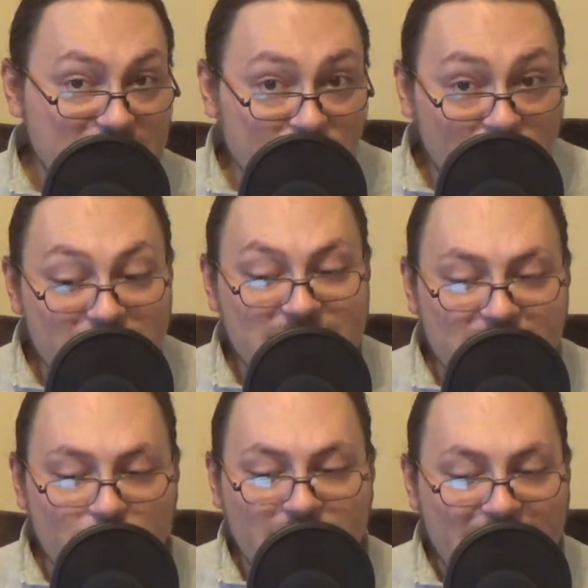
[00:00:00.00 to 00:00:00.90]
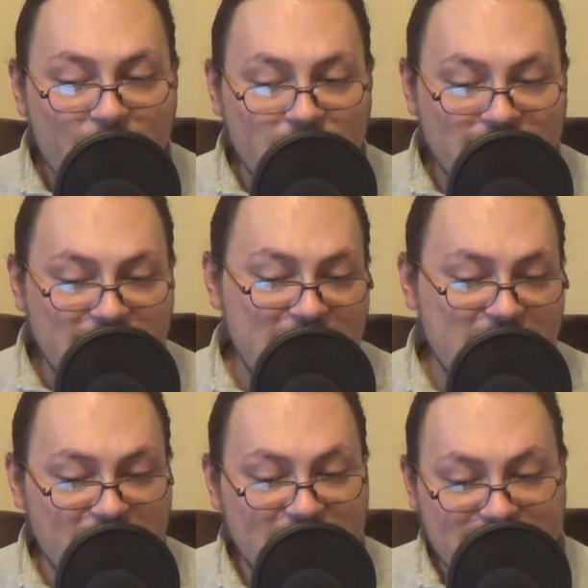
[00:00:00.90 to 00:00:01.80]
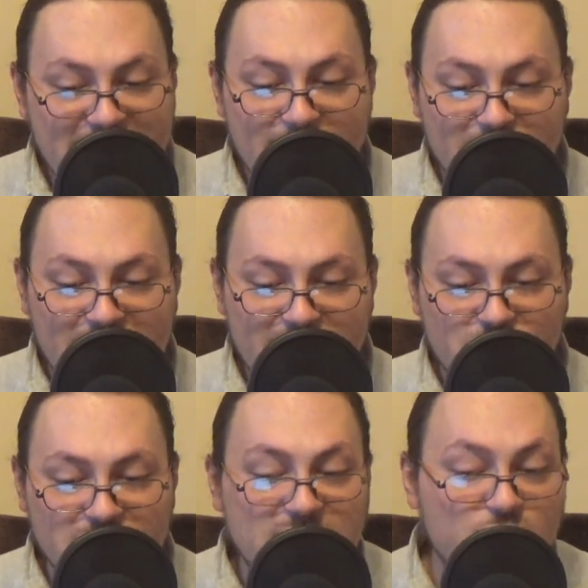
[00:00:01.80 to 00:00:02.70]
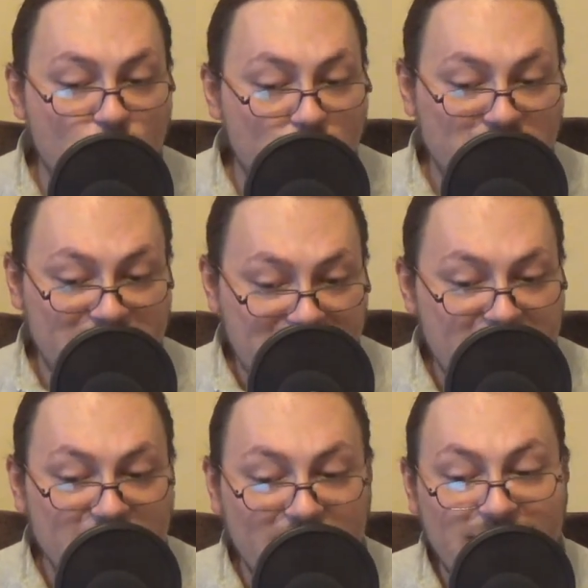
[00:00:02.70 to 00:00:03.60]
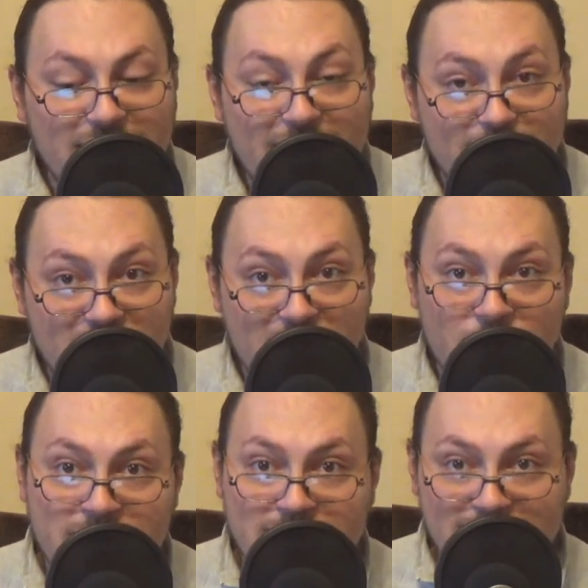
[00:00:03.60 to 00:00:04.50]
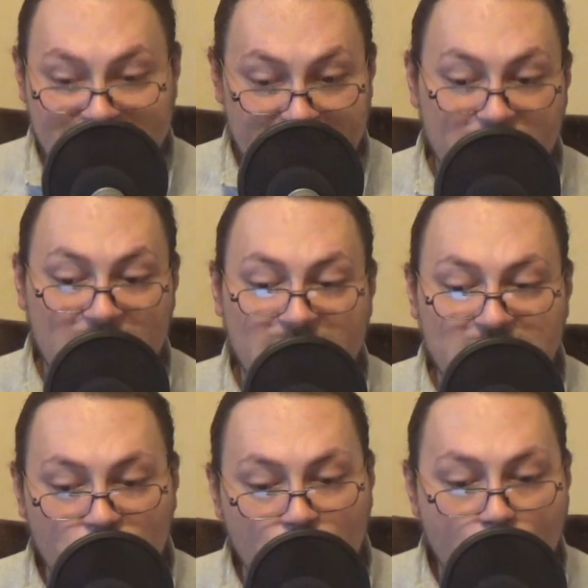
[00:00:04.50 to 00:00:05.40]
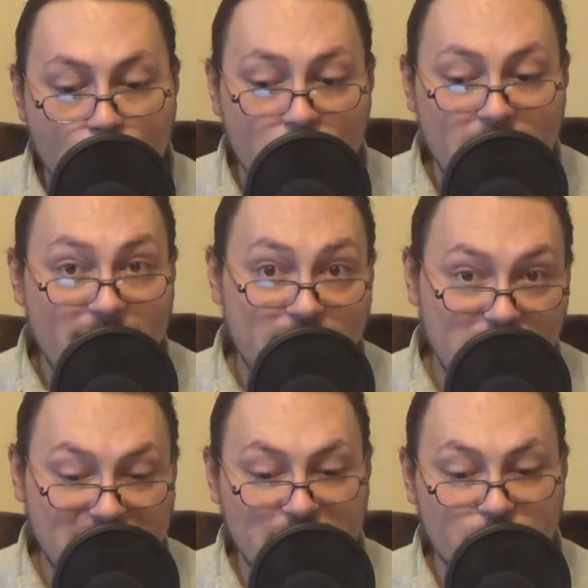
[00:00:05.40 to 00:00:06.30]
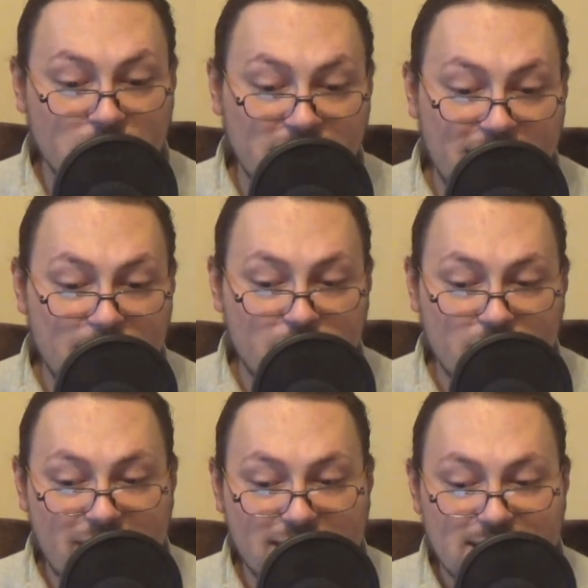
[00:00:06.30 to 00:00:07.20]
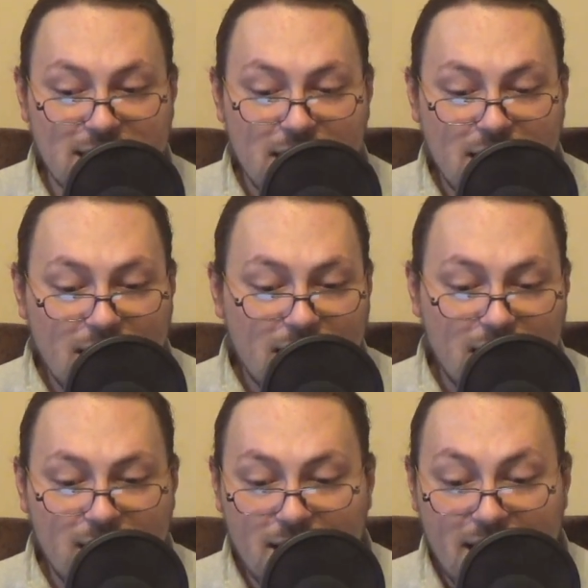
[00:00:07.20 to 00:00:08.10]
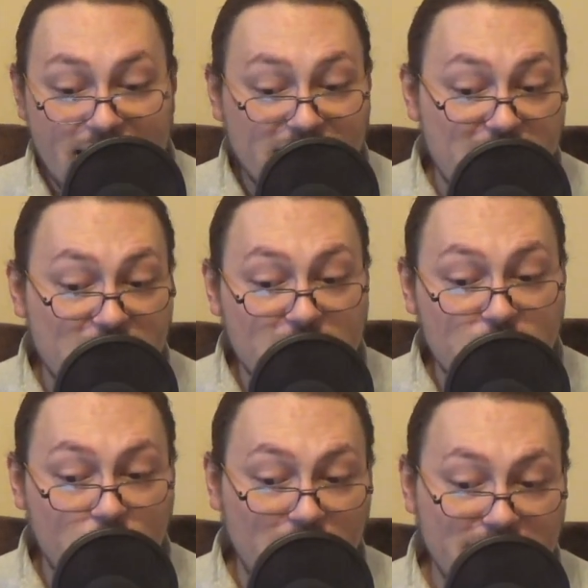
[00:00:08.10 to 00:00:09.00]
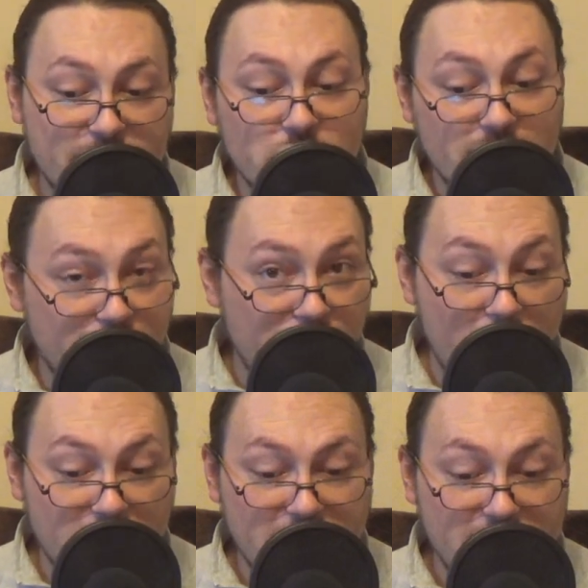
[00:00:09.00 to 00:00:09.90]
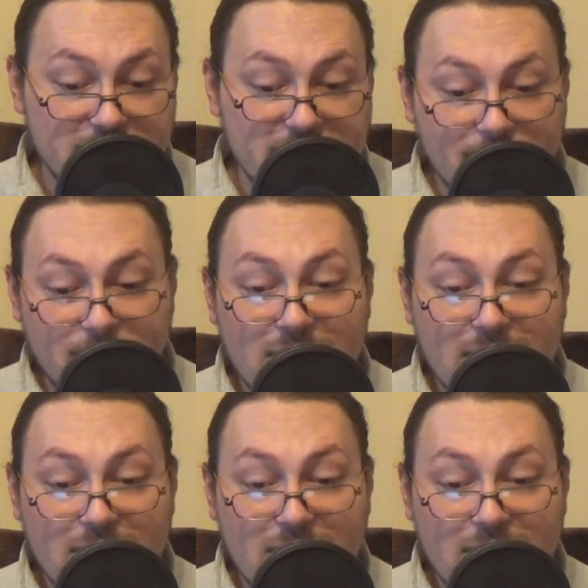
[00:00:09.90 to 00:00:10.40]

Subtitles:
So there is no guarantee that snap elections won't yield a very similar score for the Social Democrats and their coalition partners.